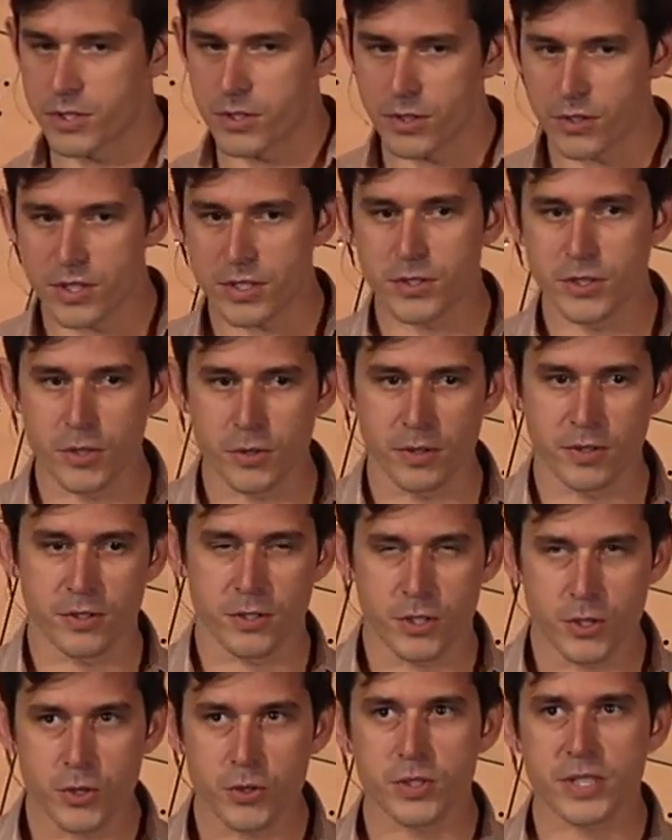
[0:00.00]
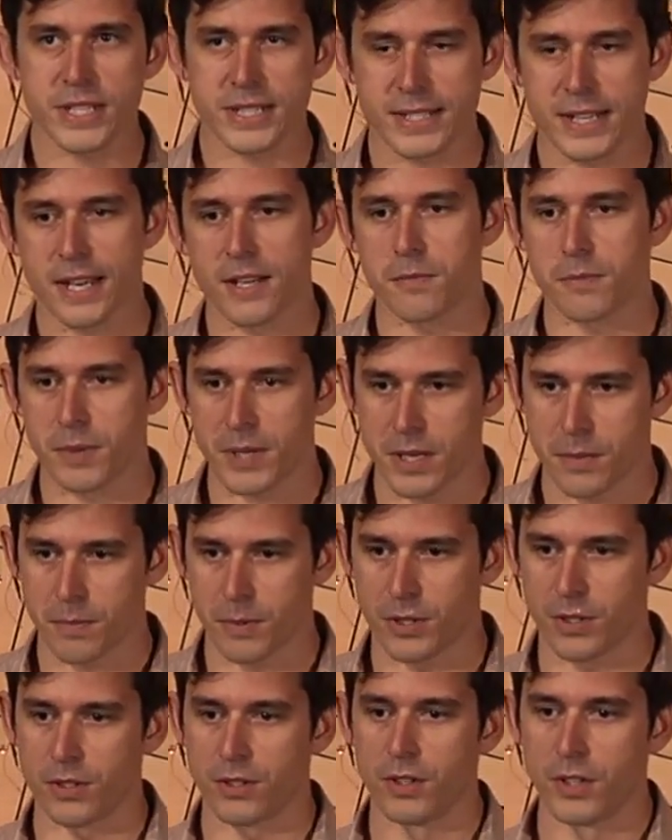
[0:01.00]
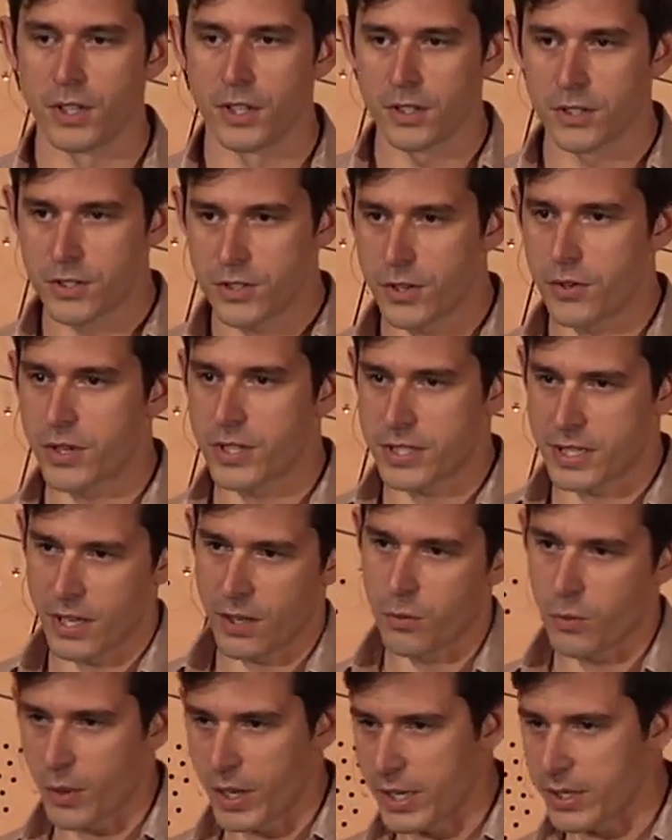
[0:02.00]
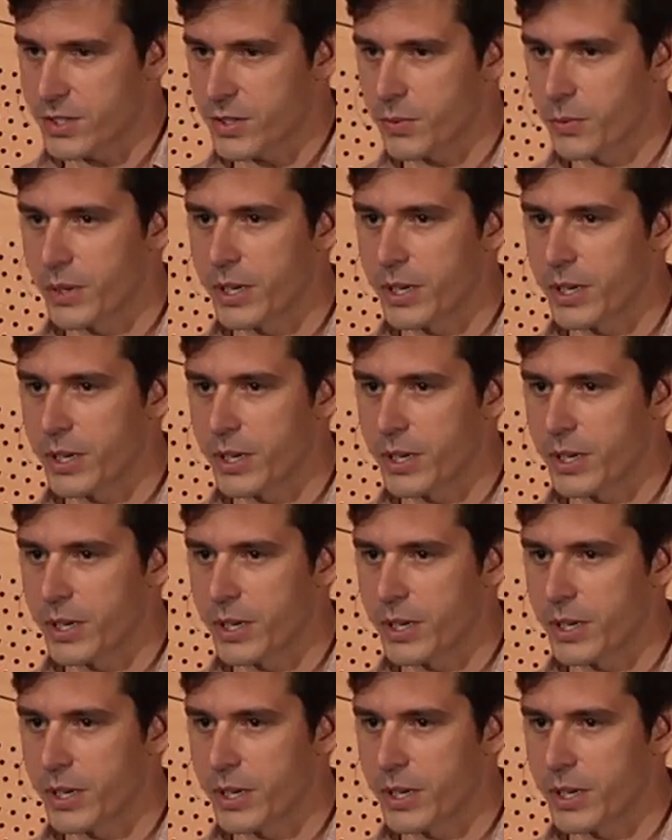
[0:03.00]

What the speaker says: 2 to 10 people, 2 to 10 weeks.